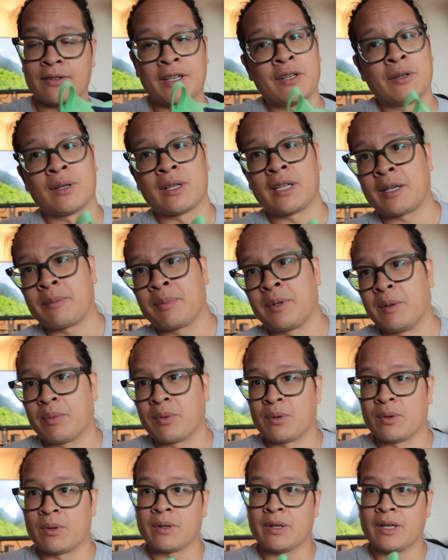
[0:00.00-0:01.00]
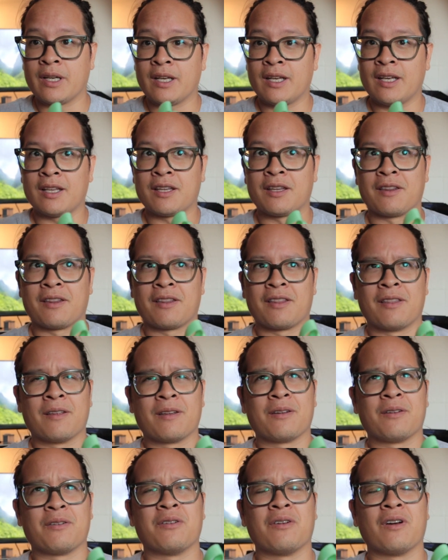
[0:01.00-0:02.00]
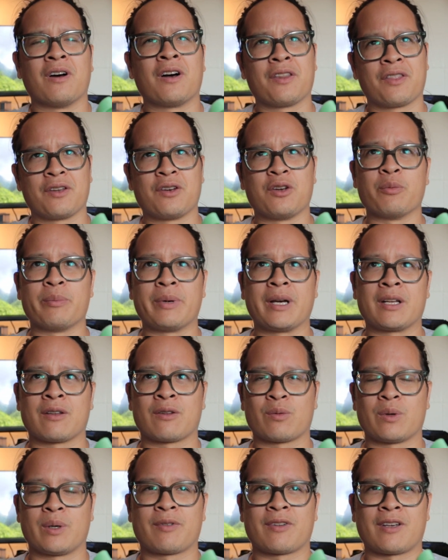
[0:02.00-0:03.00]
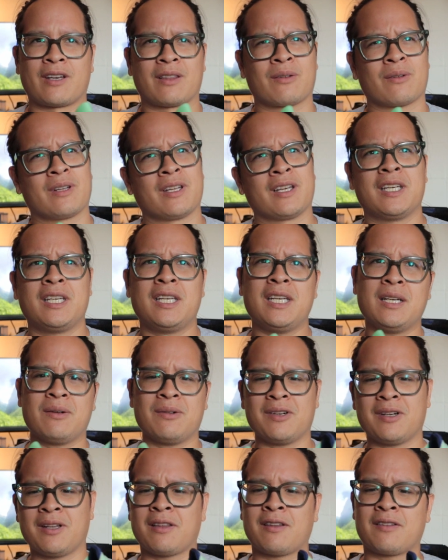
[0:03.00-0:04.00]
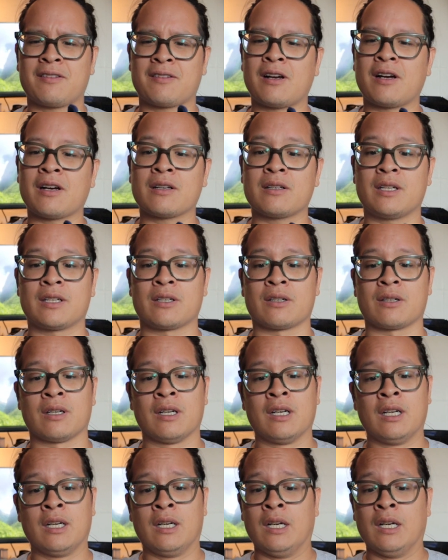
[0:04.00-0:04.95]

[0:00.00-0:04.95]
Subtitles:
I know a lot of people on the New Balance website, they're like, get rid of the sock liner.